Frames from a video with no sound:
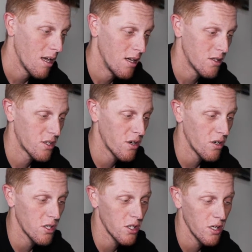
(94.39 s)
hit
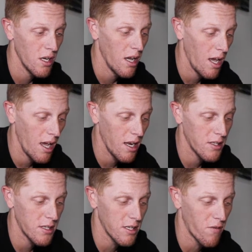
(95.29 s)
search, and
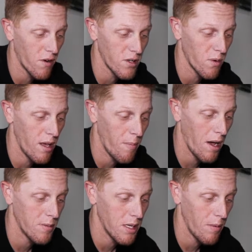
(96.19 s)
it's this first one that
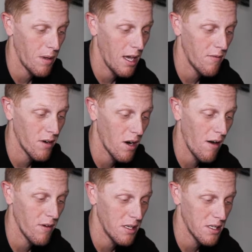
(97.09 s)
pops up, Canva
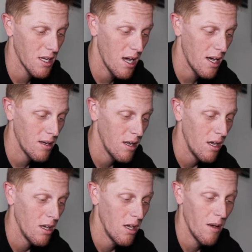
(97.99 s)
graphic design.
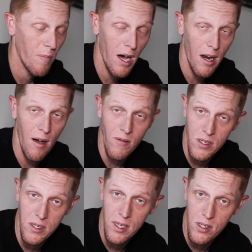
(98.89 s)
Mine
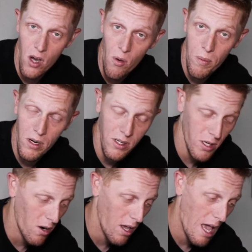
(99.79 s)
obviously says open because
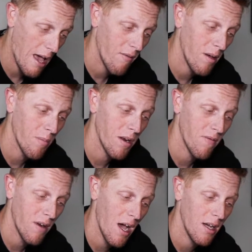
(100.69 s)
I already have it, but
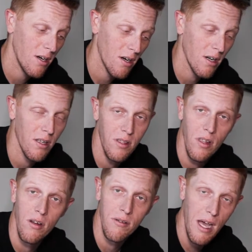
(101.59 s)
if not, you're going to click the
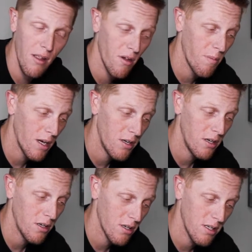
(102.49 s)
little download button
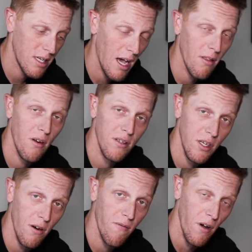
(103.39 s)
and you're going to download it to
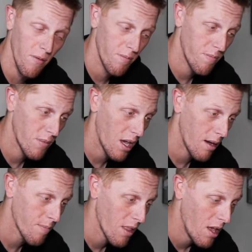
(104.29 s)
your phone,
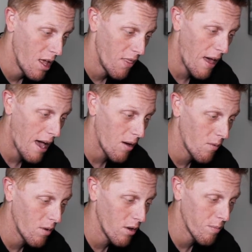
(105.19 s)
okay?
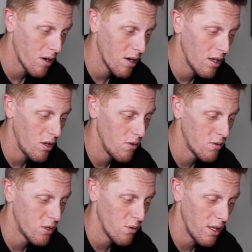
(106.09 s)
That will bring you
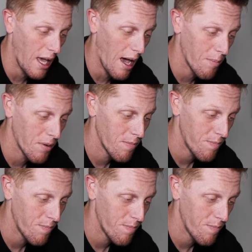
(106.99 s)
to the app.